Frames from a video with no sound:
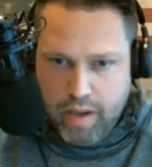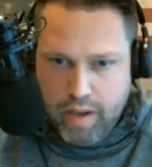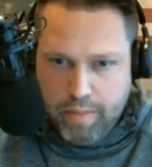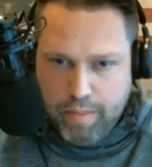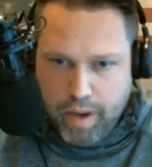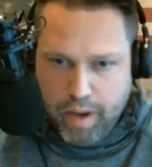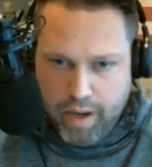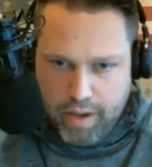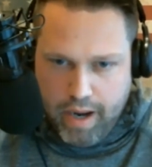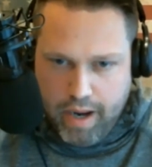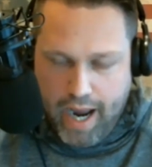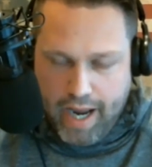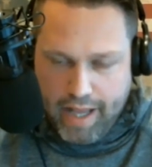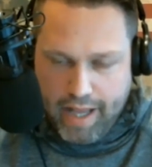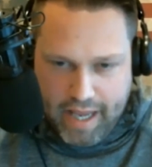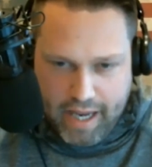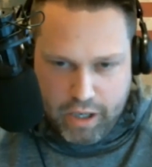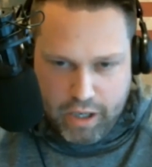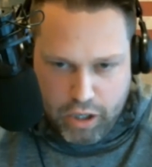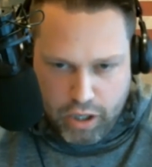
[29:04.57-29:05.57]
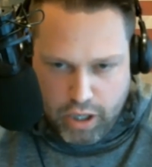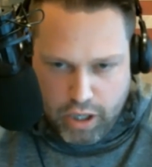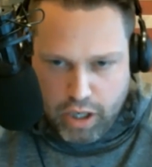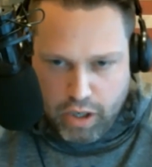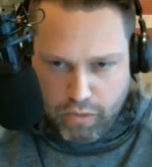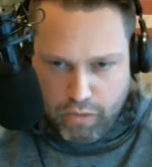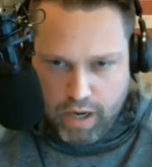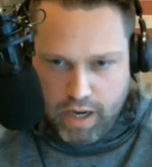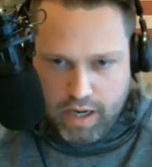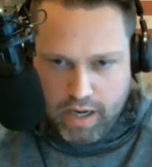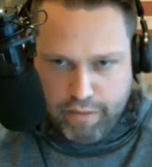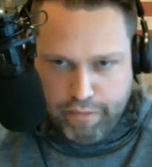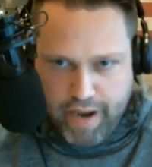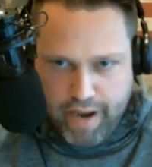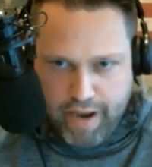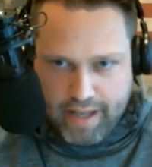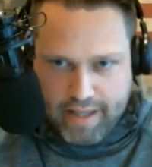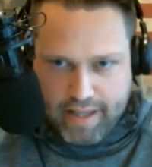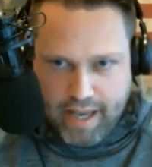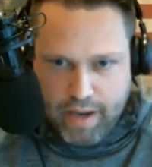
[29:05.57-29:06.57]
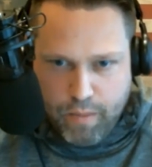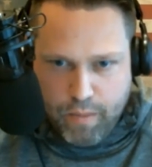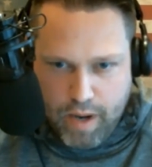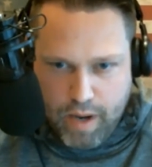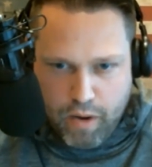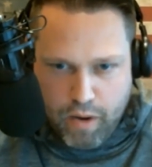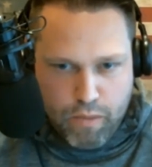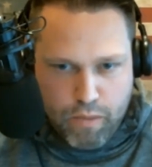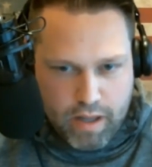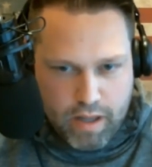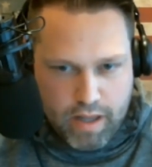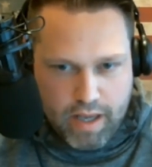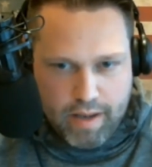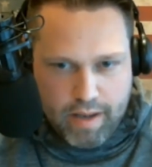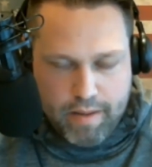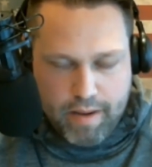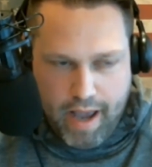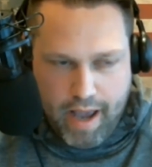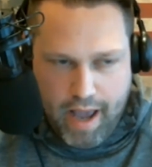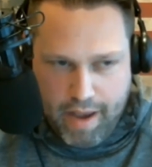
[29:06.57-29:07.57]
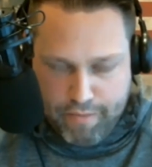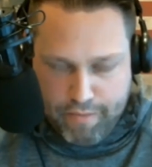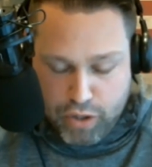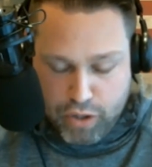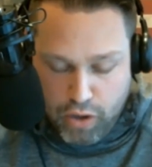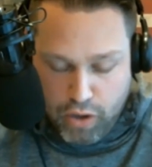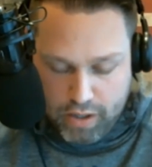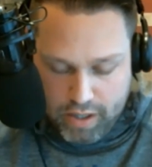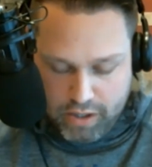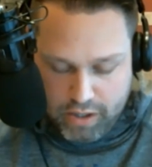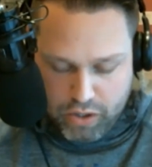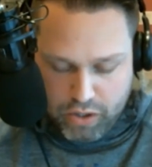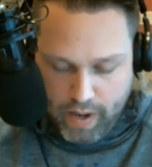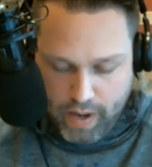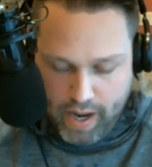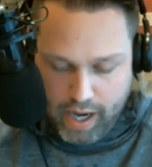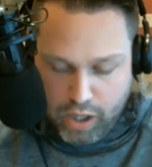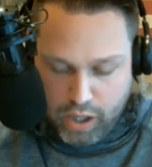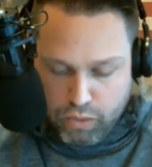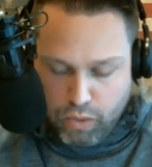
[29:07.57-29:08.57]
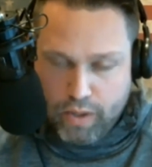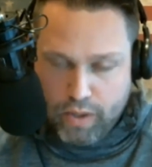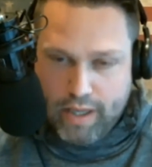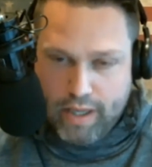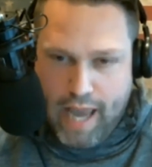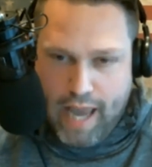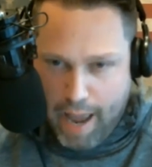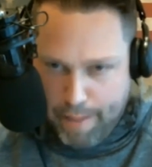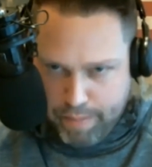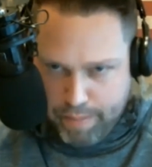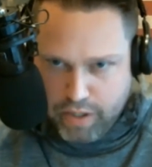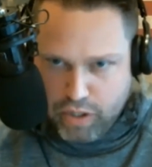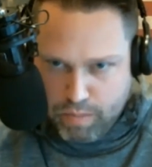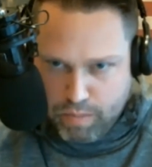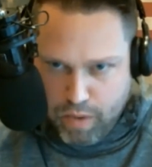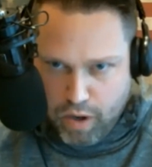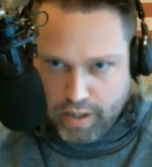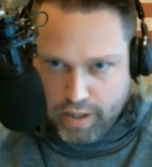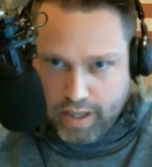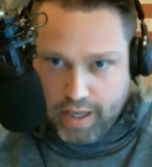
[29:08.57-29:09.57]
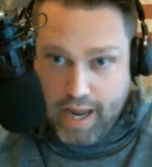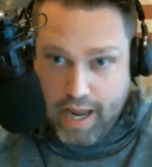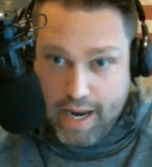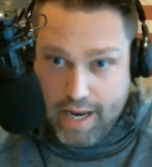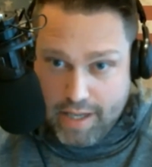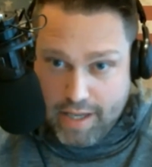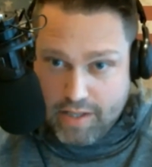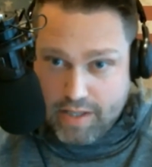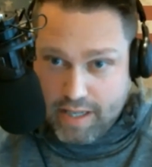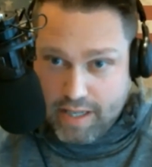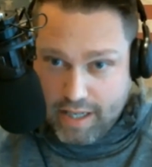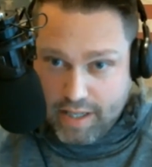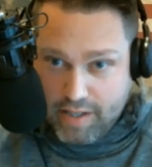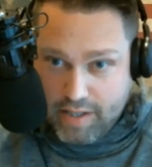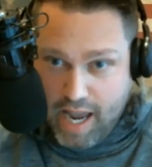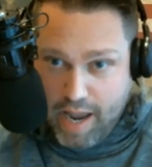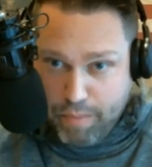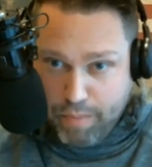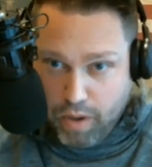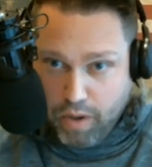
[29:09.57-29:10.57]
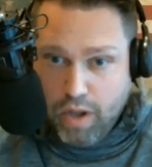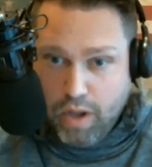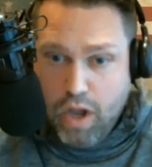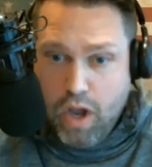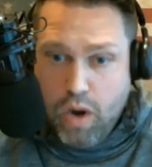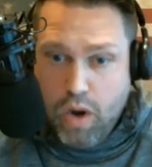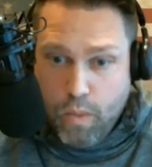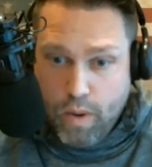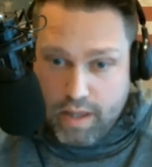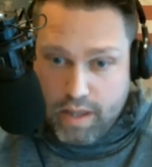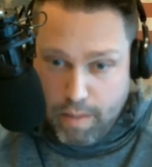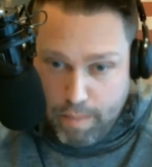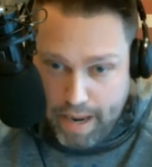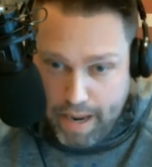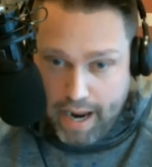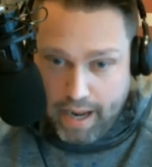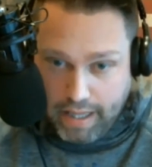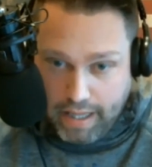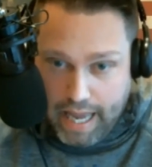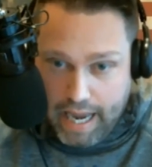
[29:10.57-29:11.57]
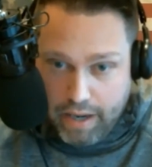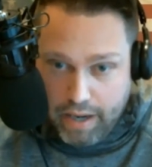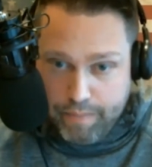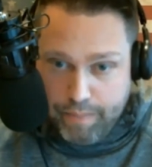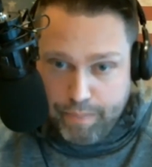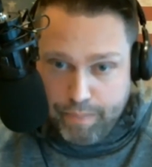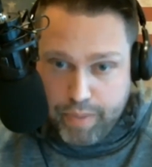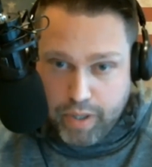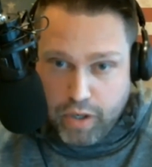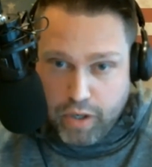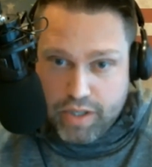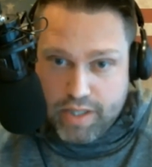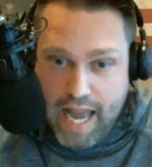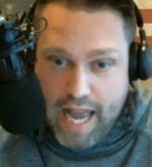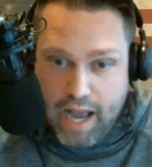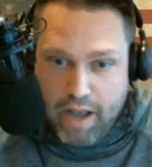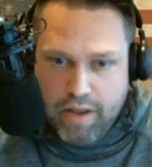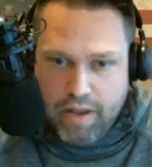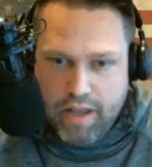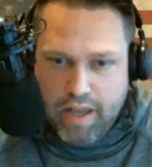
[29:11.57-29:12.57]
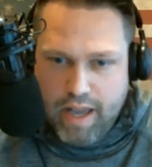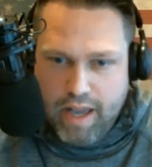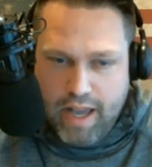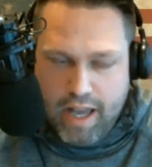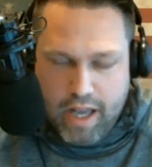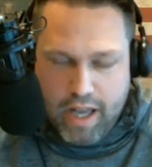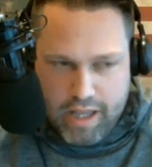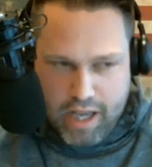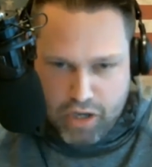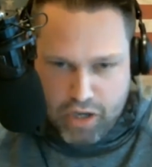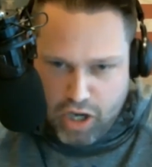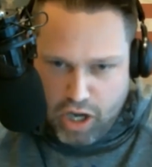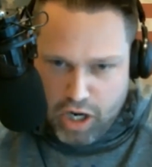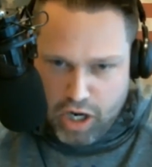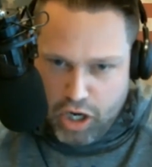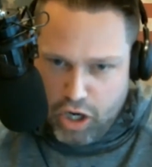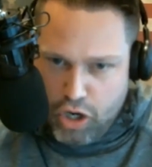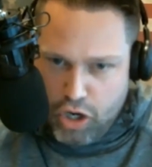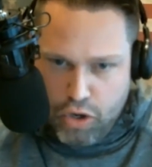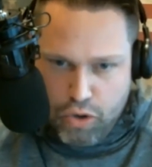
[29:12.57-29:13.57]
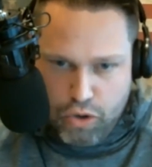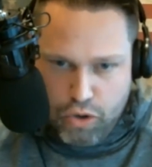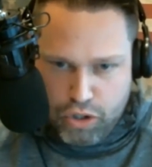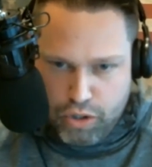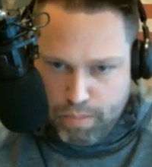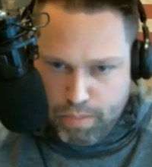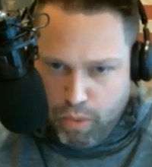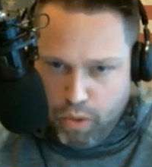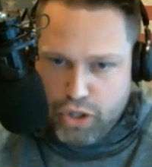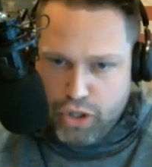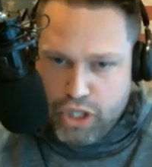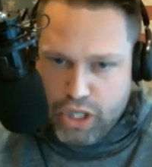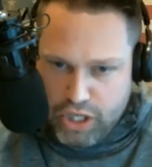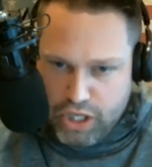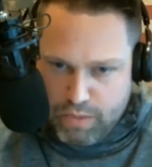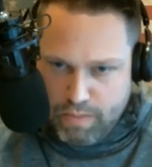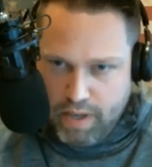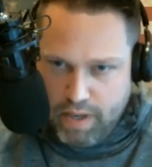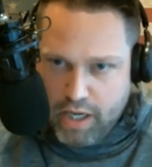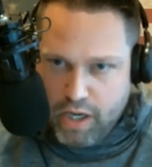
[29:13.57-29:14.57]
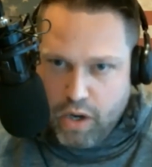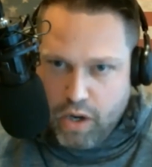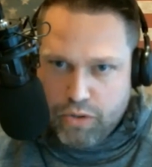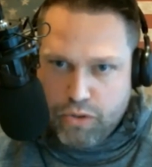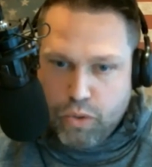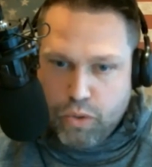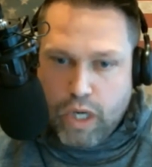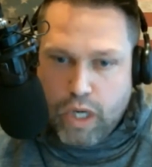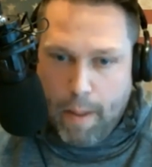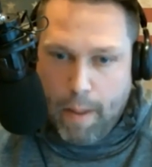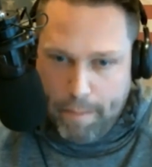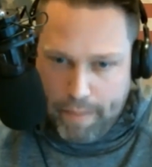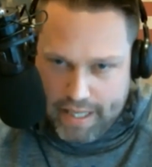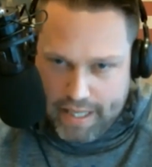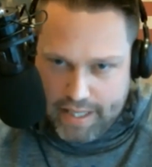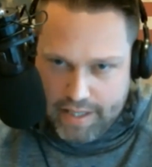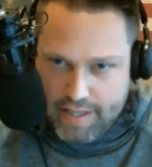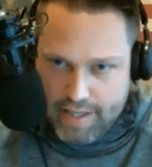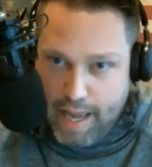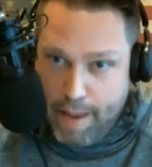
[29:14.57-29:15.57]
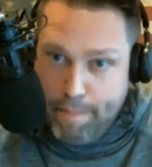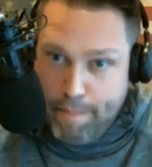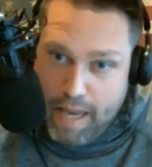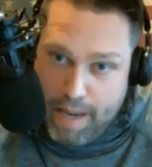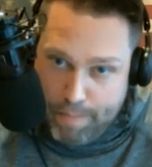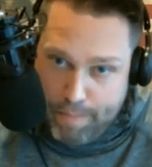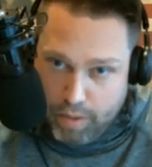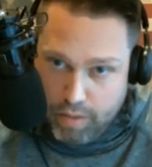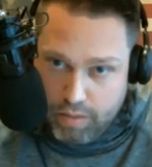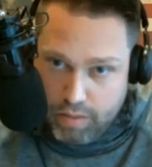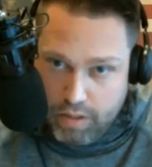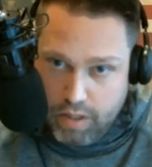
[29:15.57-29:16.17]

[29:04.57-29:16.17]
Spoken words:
But I think you could agree in the fact that we have turned into a crony capitalist market. And this is an example with the bailout, because now there's a huge portion of this money going to companies, not people.